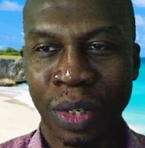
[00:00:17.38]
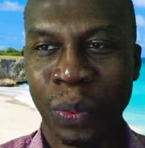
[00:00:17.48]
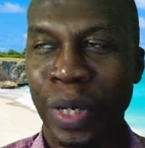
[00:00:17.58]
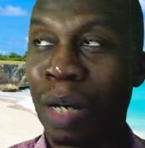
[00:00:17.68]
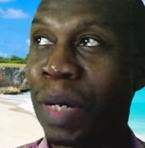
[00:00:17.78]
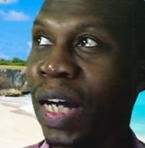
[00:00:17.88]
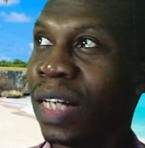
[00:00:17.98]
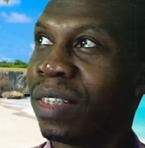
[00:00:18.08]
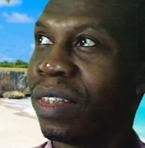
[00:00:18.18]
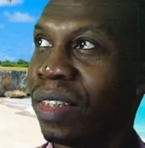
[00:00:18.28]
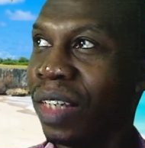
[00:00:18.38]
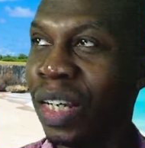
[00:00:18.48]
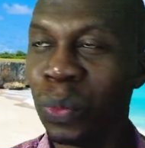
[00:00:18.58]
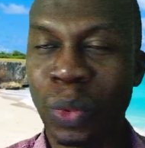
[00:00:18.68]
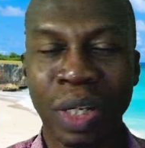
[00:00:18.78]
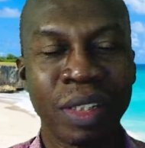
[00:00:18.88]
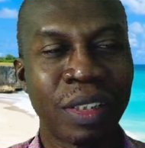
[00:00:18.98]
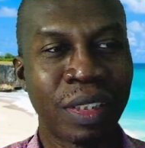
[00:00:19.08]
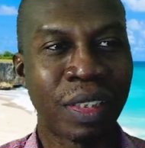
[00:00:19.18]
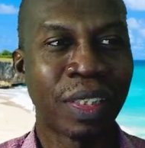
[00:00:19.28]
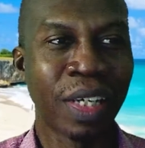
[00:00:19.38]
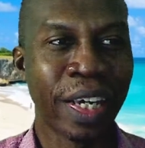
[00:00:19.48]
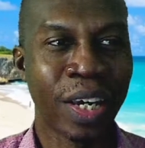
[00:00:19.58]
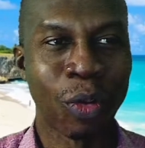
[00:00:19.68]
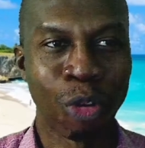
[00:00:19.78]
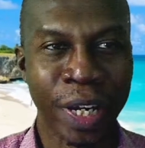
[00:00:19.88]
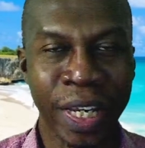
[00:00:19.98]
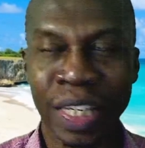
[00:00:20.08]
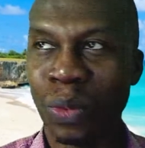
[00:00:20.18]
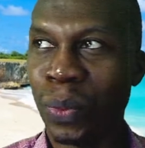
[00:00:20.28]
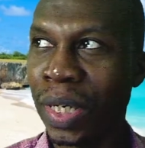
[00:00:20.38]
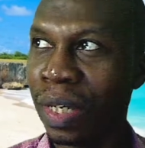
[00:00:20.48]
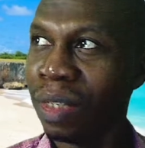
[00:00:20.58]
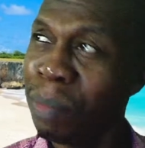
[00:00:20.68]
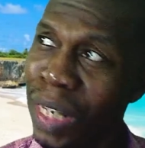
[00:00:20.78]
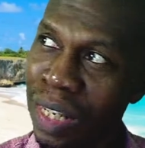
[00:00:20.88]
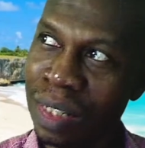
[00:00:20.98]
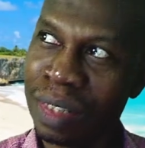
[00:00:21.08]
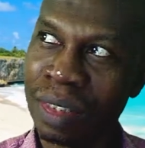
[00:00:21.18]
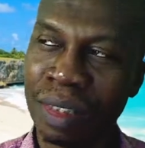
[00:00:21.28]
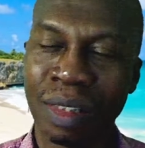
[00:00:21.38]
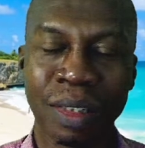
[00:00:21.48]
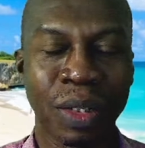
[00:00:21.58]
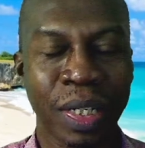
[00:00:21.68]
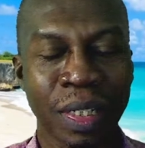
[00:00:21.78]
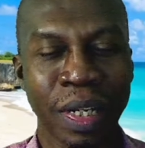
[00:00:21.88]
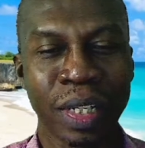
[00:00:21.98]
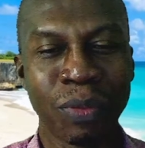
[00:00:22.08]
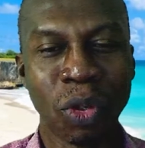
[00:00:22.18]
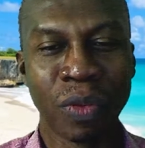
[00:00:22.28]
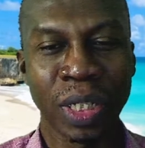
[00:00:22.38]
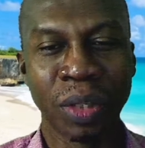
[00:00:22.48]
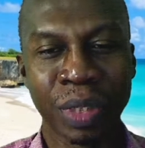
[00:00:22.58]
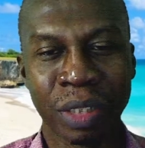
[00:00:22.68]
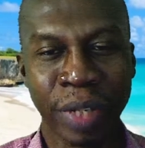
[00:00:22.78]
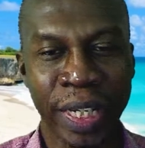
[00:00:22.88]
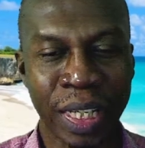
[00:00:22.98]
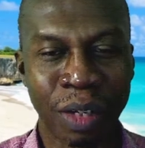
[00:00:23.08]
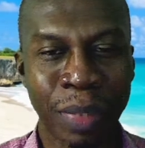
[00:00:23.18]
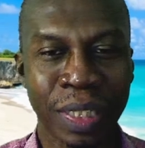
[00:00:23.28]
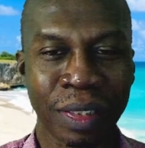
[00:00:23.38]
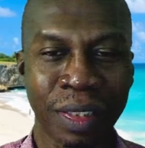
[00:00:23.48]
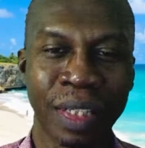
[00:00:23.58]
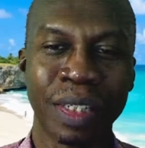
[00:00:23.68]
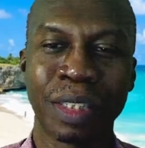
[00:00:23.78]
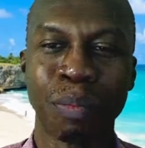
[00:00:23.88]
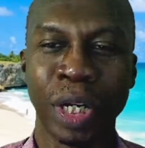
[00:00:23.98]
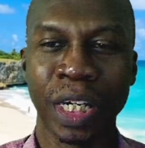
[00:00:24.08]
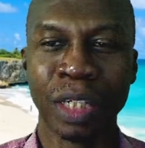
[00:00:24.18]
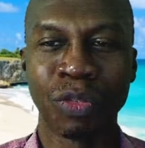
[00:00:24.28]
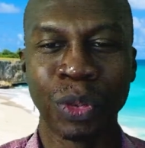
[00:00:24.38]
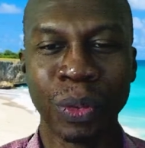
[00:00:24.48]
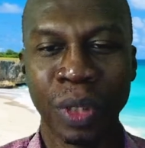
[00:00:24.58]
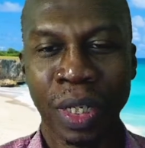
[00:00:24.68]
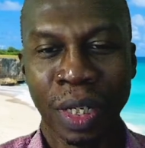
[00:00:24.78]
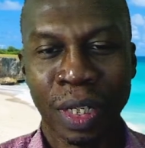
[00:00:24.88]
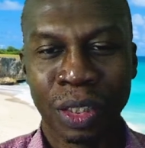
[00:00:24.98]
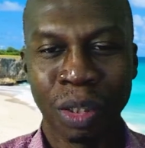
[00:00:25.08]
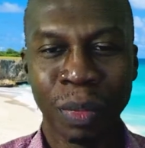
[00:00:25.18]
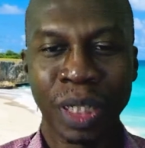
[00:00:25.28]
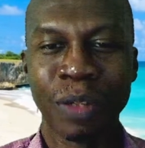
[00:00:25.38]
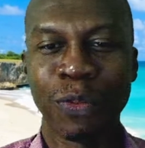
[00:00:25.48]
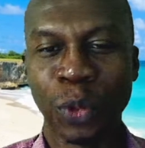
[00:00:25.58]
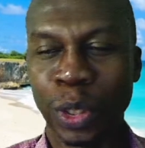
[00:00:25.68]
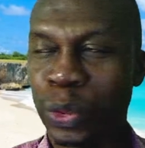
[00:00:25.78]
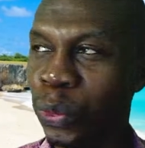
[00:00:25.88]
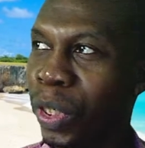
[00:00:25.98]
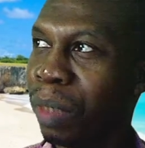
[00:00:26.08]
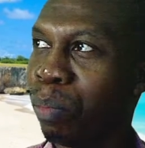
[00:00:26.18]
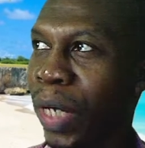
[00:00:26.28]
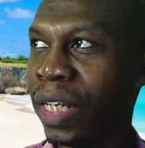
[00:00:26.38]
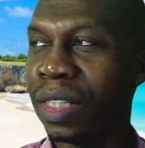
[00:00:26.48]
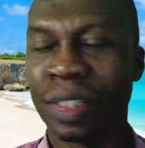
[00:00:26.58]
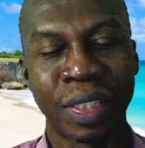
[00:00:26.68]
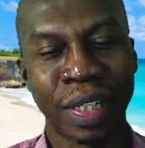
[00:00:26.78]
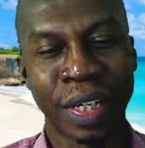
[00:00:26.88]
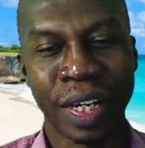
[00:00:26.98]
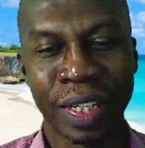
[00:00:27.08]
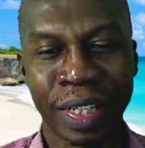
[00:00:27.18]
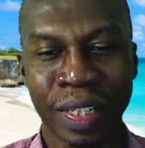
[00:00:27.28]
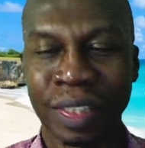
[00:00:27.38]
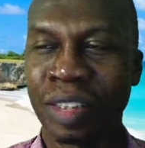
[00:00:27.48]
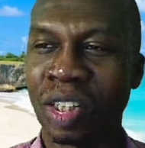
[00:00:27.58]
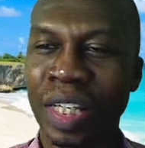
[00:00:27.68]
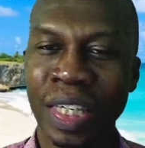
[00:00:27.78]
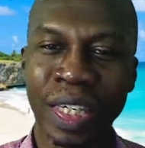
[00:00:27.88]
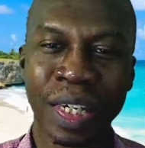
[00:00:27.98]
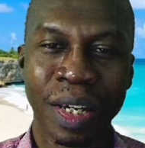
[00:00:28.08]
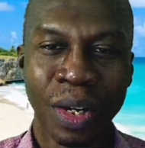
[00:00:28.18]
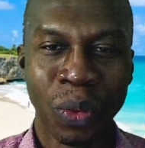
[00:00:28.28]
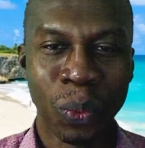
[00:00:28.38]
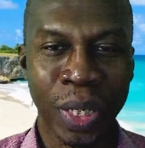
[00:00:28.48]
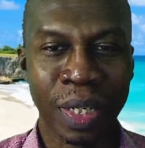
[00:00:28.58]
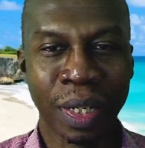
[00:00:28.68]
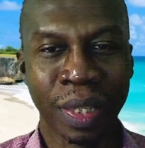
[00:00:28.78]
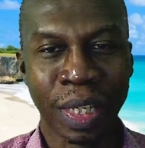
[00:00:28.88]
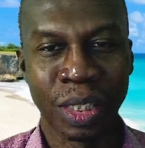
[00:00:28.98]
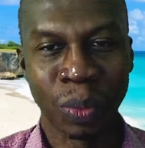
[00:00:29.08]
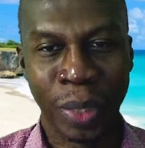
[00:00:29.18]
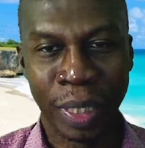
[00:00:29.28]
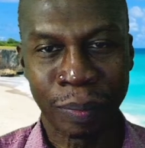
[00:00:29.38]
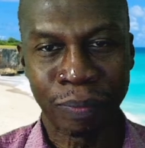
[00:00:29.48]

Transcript: Where I'm at, it was a rainy weekend. I mean, it's still kind of overclouded right now, but the sun is breaking through. So I'm looking forward to a bright and sunny week this week.